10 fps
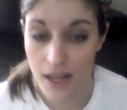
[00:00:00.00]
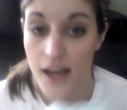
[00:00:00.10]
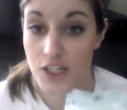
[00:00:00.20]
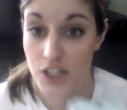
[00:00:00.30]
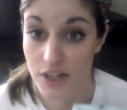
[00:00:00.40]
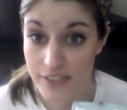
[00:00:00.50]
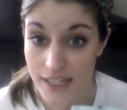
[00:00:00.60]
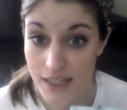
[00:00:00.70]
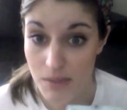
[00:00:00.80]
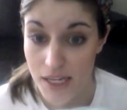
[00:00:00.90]
I should have said
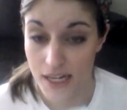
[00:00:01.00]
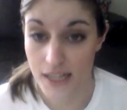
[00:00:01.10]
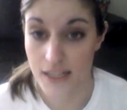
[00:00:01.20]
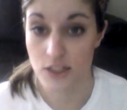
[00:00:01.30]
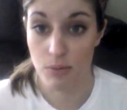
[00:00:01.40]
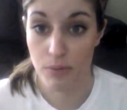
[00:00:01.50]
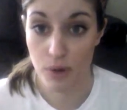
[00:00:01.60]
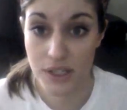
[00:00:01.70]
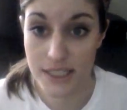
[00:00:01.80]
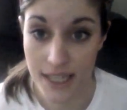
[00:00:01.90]
at the beginning, these are
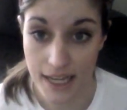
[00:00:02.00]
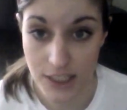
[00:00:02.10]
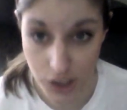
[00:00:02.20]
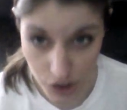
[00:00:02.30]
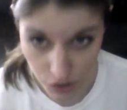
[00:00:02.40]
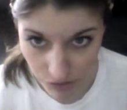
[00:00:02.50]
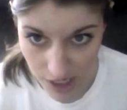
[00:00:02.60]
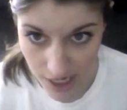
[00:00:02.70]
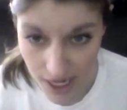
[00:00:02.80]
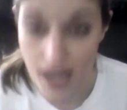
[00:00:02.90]
both size
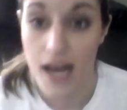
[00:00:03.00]
3.